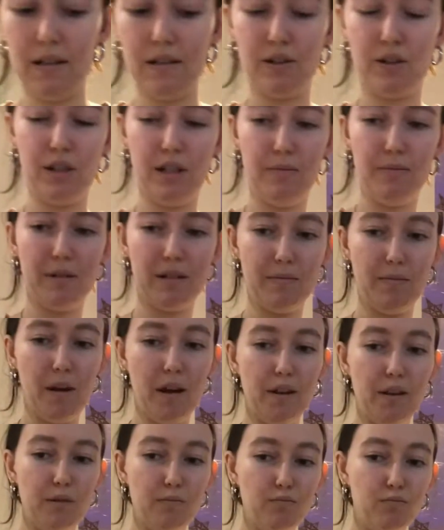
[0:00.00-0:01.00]
it's cheaper to
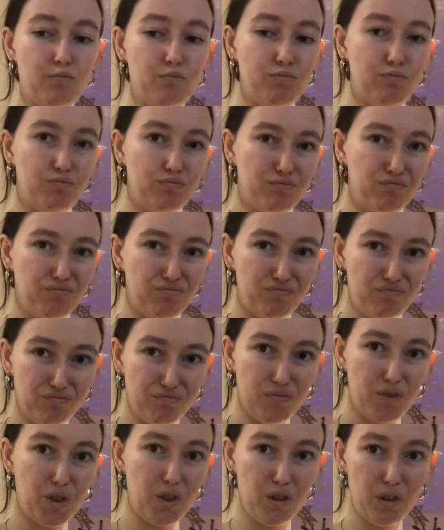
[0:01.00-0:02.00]
buy them.
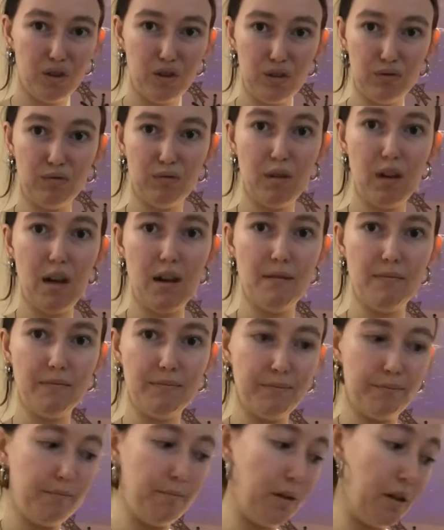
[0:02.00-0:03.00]
So,
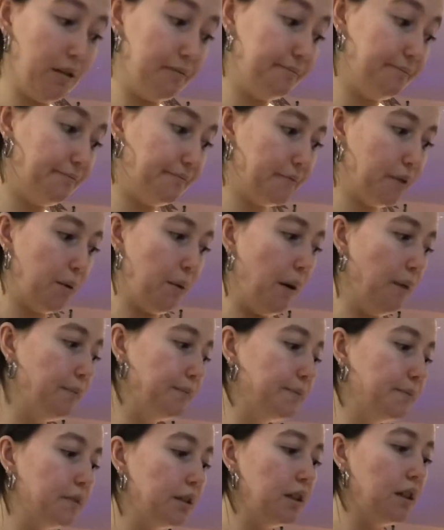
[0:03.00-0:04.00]
but anyway.
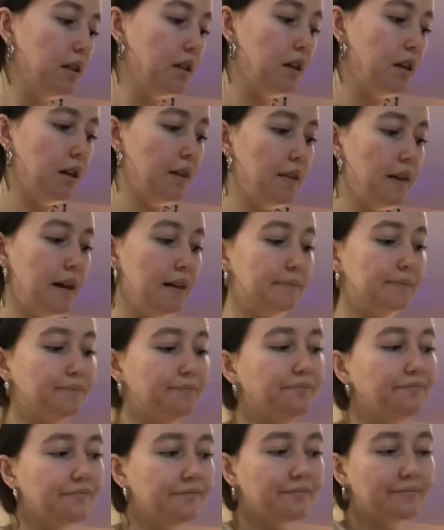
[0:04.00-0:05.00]
And then
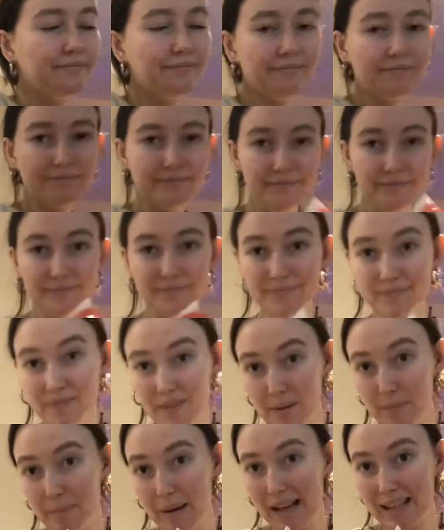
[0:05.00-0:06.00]

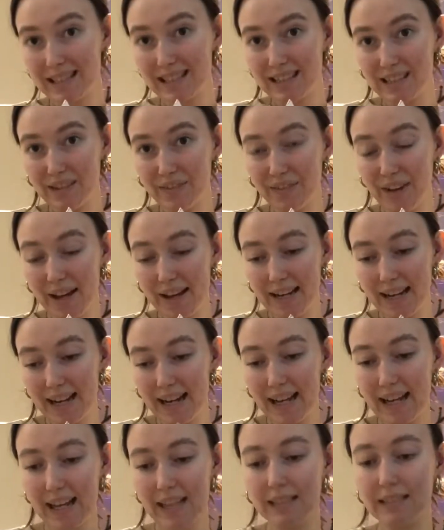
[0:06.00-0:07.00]
pasta
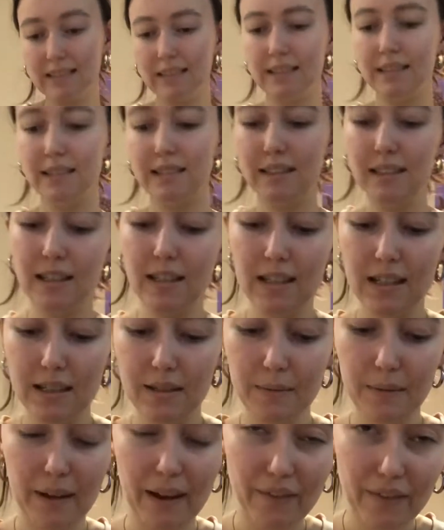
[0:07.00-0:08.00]
finally.
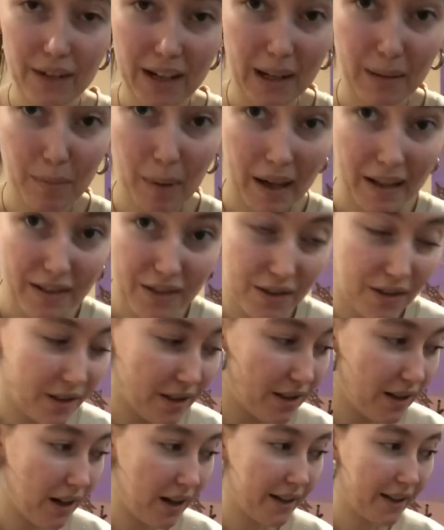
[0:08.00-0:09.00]
We haven't had
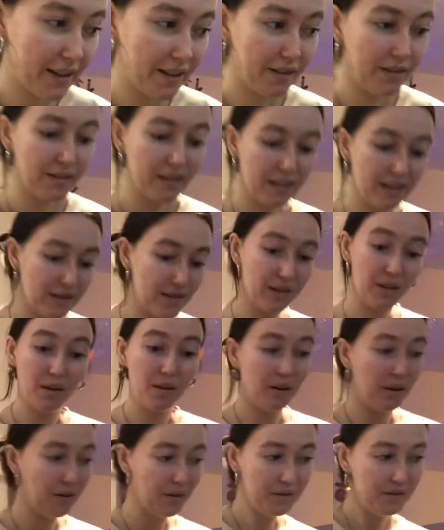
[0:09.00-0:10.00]
pasta like in so
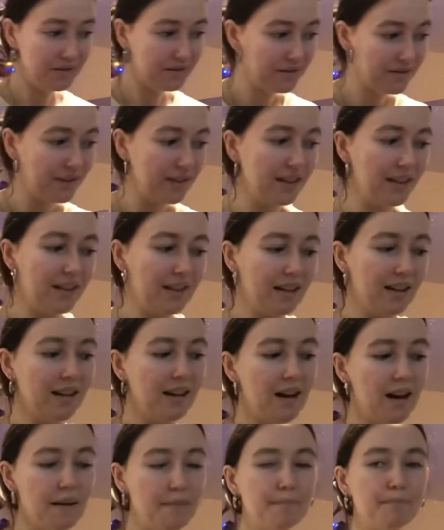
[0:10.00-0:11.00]
long.
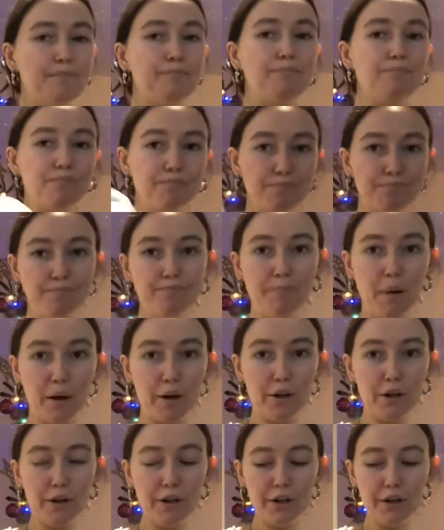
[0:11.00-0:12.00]

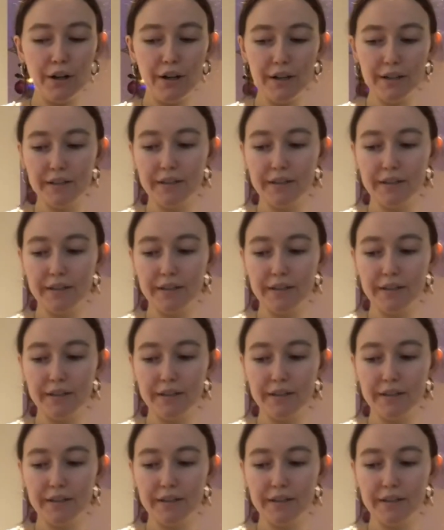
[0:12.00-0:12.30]
Butter,